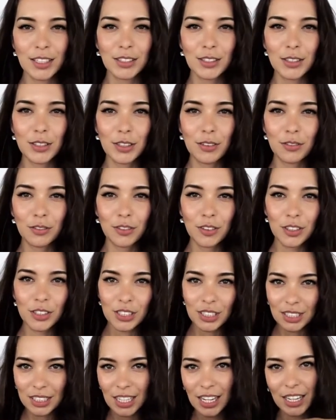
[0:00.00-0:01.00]
So the
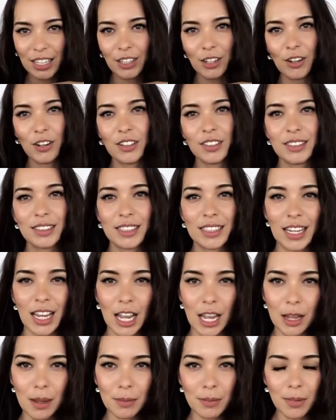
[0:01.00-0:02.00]
first line on
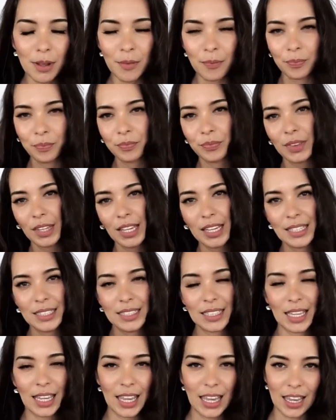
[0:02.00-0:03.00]
tab
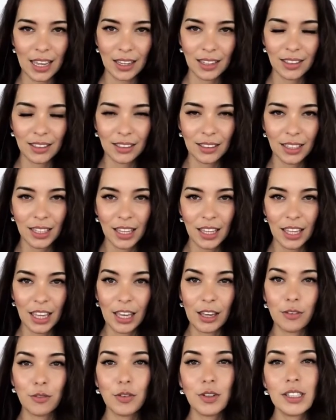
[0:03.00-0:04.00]
is A.
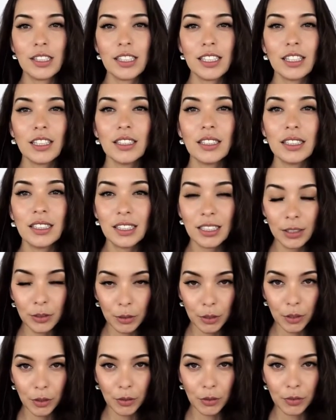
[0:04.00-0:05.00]
If we see a
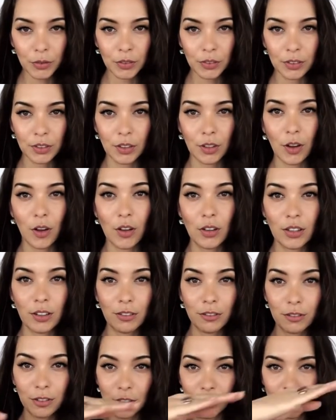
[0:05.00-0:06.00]
0 on
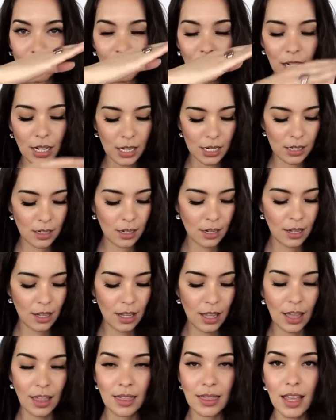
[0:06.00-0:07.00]
the first line,
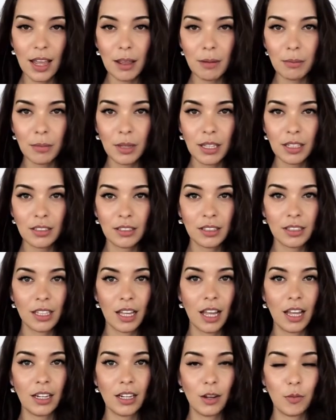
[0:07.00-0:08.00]
that means
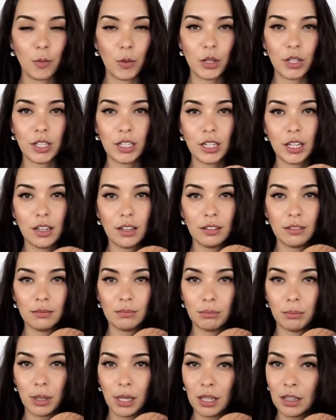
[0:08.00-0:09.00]
that we're gonna
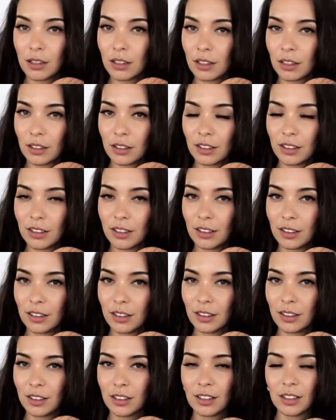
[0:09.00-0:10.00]
pick
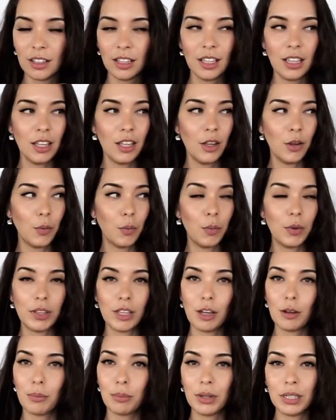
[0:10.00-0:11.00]

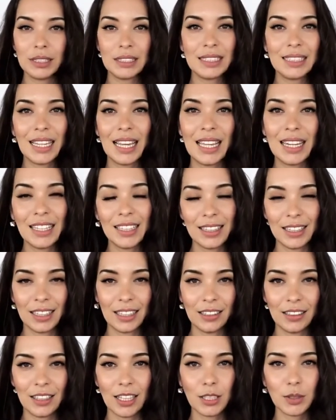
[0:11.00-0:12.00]
without pressing
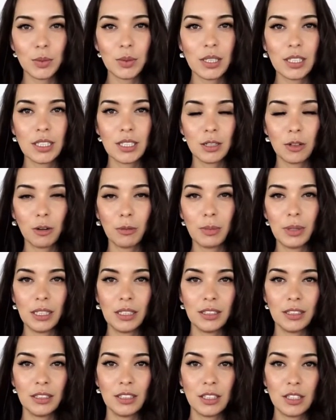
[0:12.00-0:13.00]
anything. That's what the 0
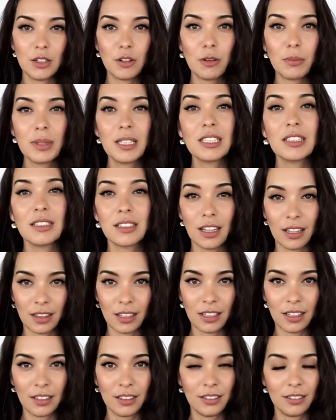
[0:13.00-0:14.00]
means. The 0 means
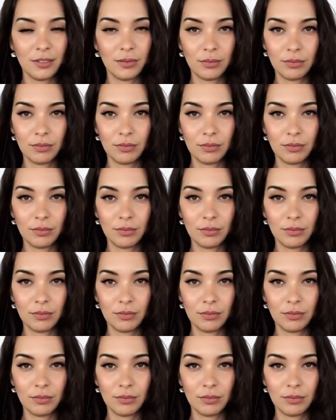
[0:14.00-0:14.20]
nothing.